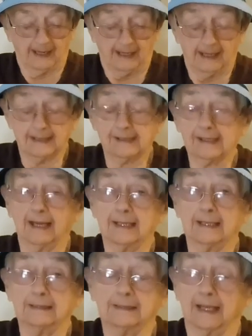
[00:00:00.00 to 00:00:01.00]
He signed
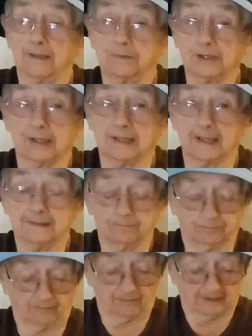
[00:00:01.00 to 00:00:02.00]
it, and that was that.
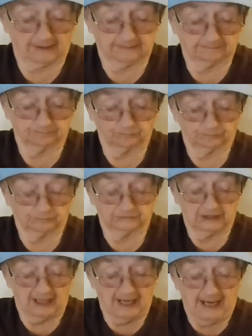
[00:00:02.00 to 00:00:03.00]

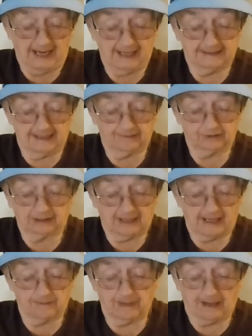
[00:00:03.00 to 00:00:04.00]
Another
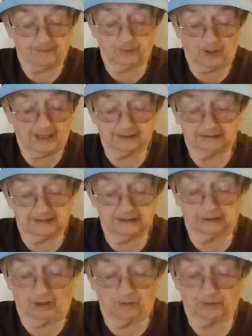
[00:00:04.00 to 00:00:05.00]
time, I proudly
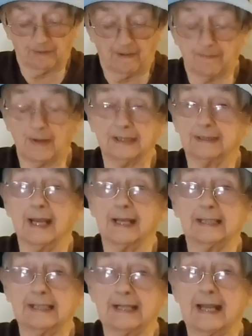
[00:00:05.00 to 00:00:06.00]
told him I made
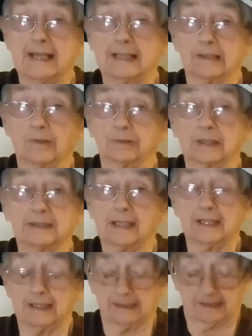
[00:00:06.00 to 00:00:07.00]
99 on the
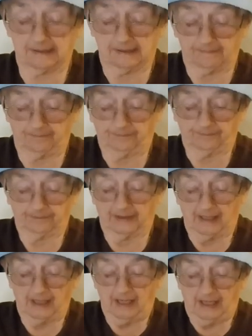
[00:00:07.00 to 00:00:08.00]
test.
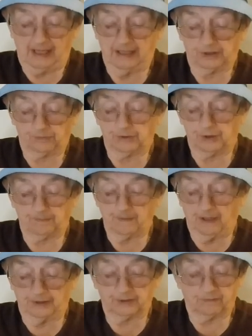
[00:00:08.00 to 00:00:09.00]
His
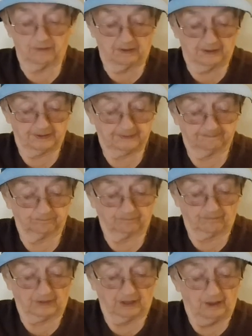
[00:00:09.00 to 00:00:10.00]
response was,
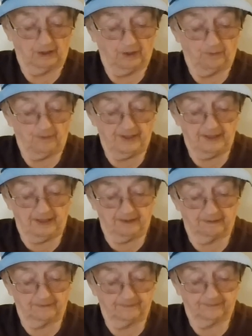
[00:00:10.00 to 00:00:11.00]

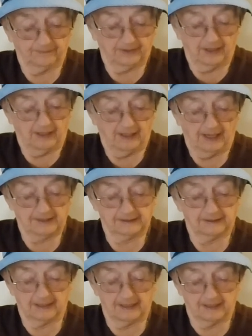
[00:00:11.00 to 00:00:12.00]
well, that's
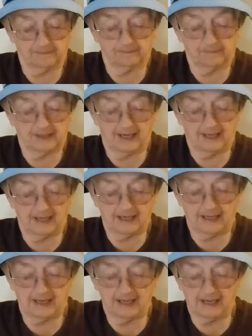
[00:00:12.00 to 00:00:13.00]
damn nigh
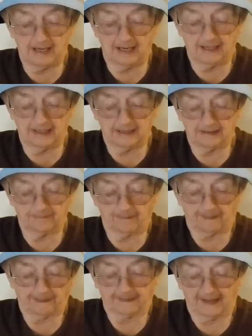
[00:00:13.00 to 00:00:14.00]
high.
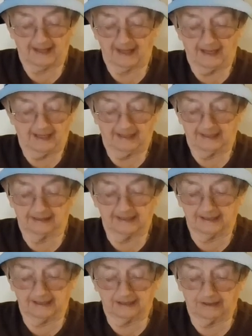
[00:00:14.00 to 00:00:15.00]
He let
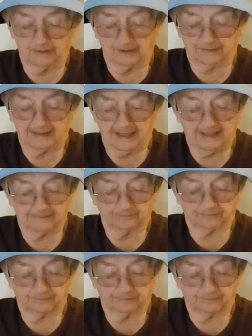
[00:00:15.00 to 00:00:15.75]
it go at that,